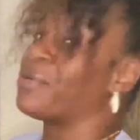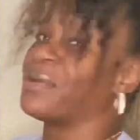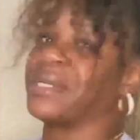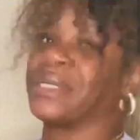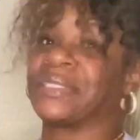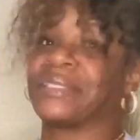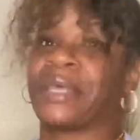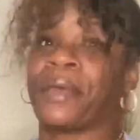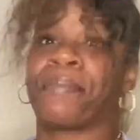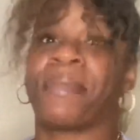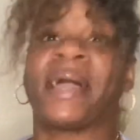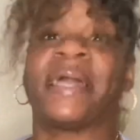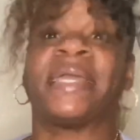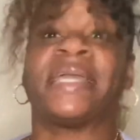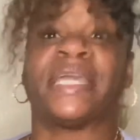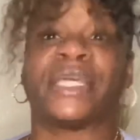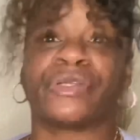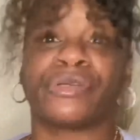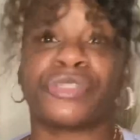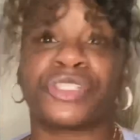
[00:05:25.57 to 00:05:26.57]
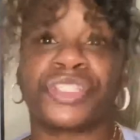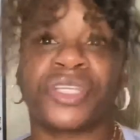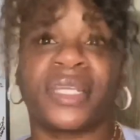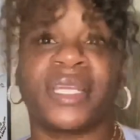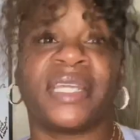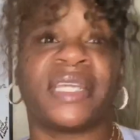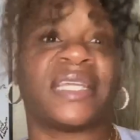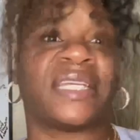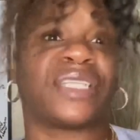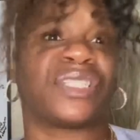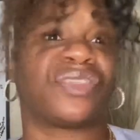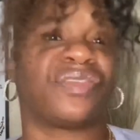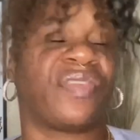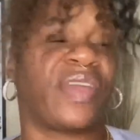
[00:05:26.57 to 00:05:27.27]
is that my energy is